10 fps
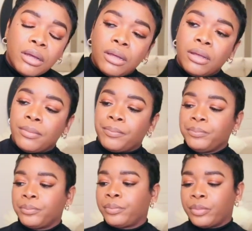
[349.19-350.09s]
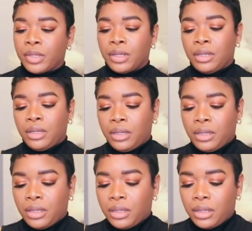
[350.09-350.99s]
And
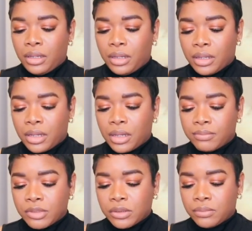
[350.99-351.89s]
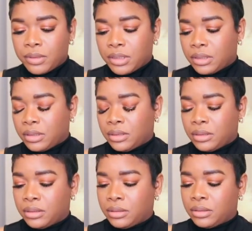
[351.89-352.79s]
it comes with